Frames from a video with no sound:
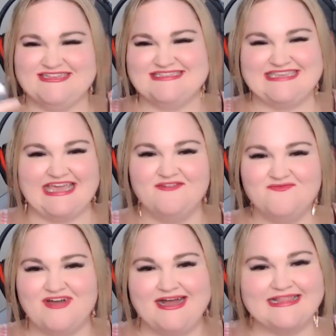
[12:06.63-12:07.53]

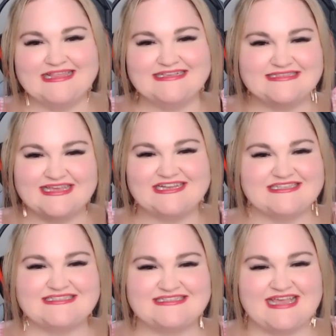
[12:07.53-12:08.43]
scheme behind this, they're
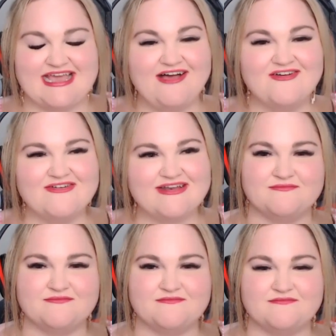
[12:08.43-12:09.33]
just out.
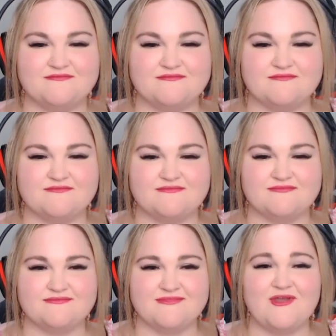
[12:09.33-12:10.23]

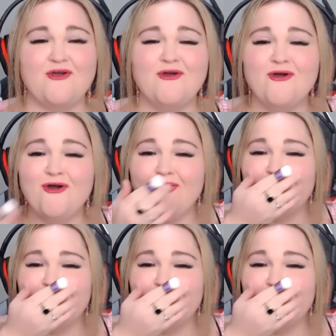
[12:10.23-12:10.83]
Oh.